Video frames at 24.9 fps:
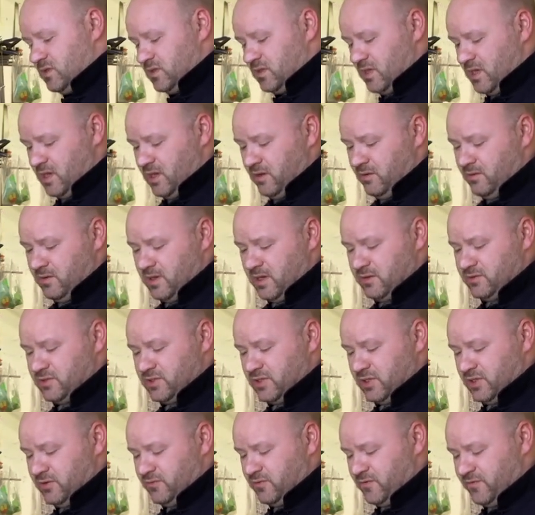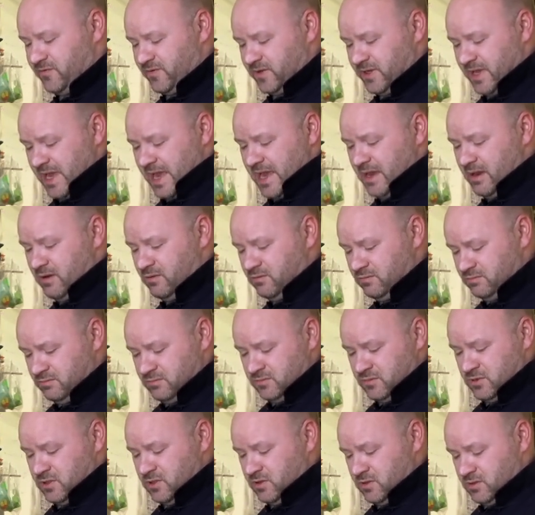So I'll show you roughly how
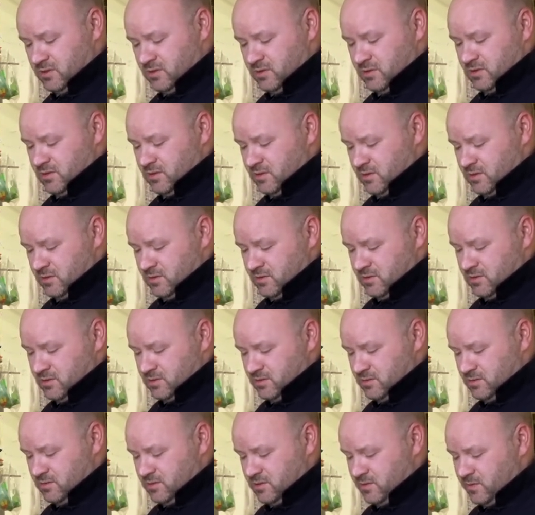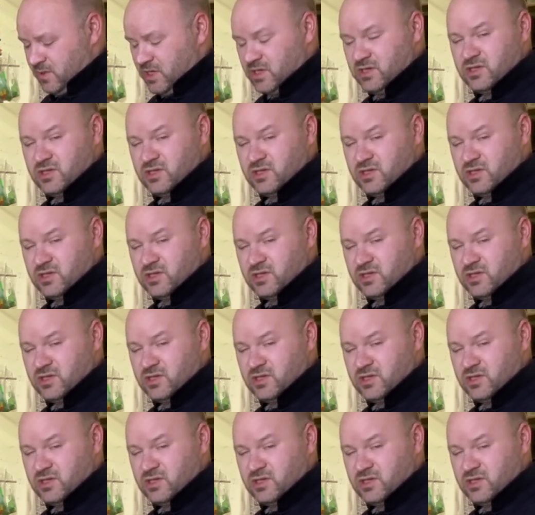to make